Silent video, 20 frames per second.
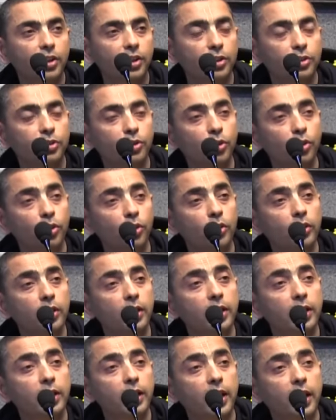
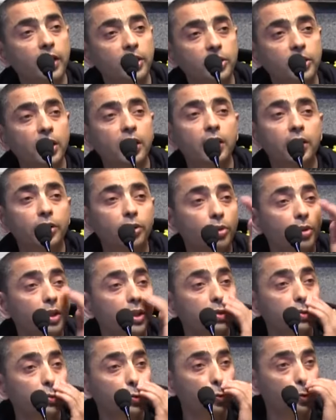So, Ashtanga Yoga
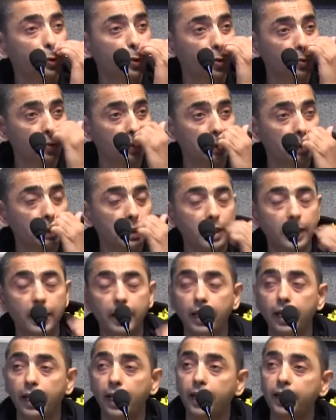is ruled out.
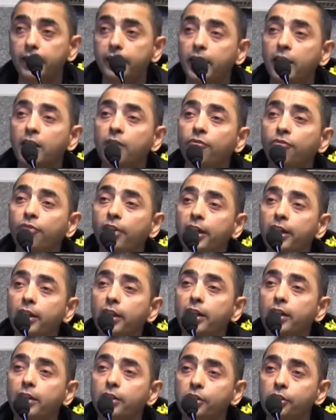And then
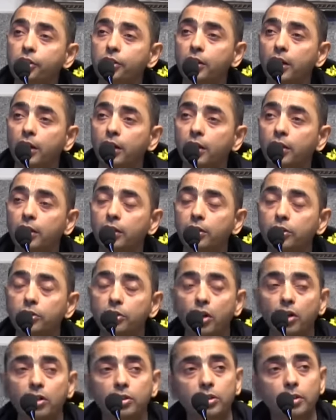finally Krishna
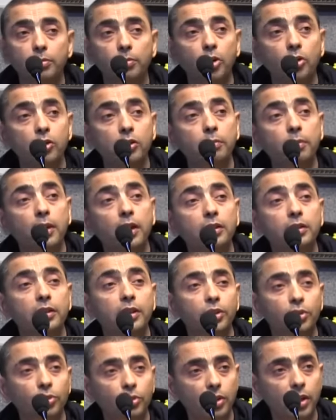talks about Bhakti
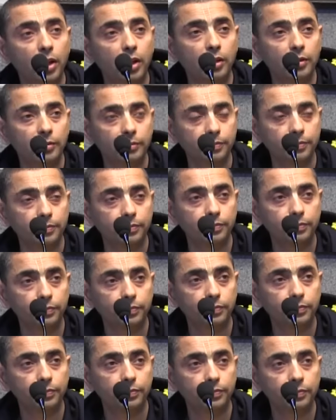Yoga.
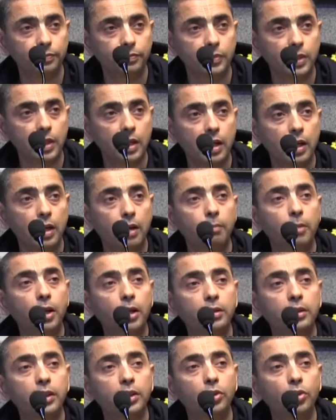
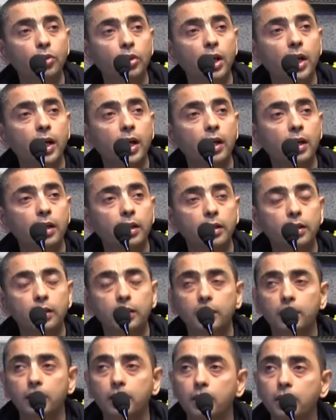Bhakti Yoga
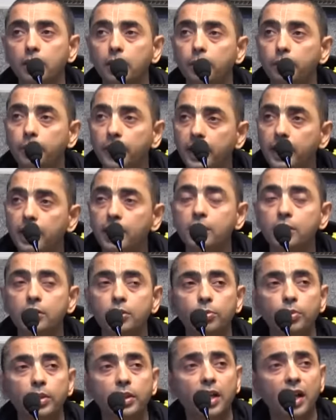
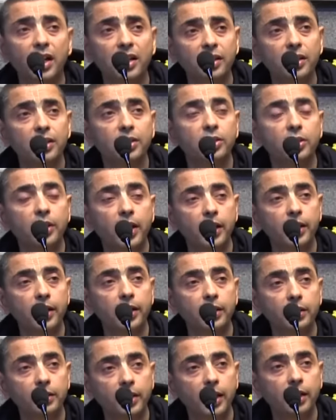begins with the
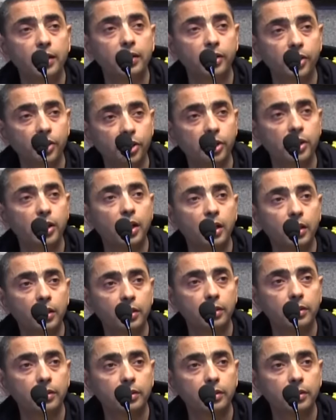understanding that Krishna,